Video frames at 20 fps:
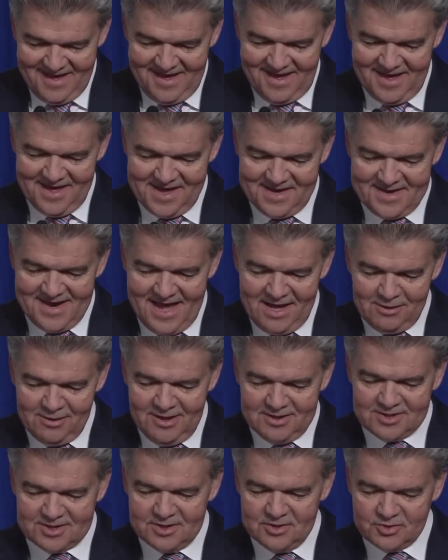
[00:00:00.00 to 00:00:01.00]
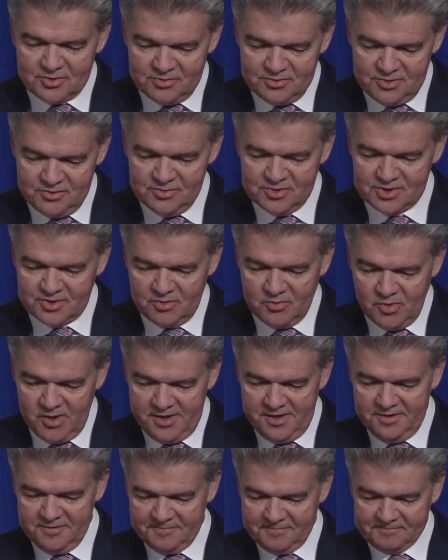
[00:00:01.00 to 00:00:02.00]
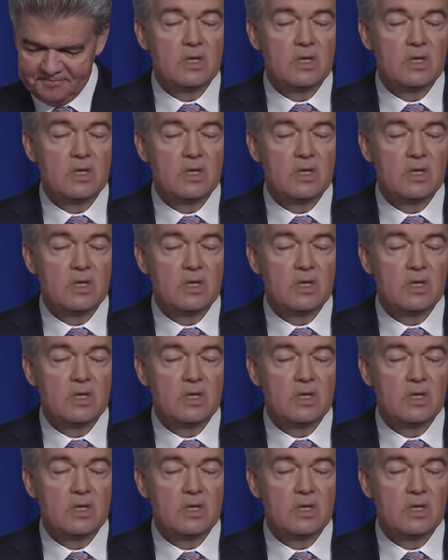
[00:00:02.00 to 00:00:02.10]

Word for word: Uh, now let's introduce the winner.